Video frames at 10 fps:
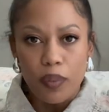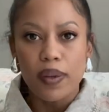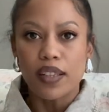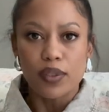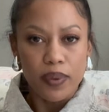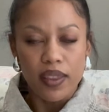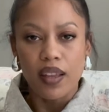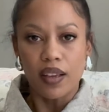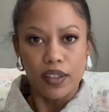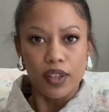belts will
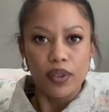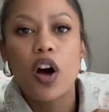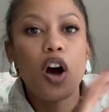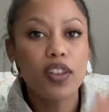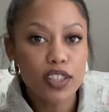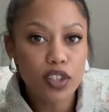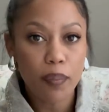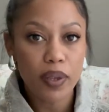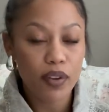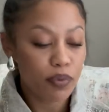thank you. On the
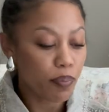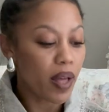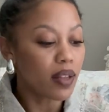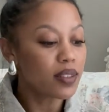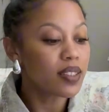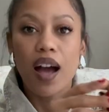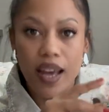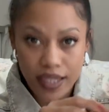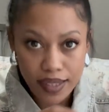topic of belts is a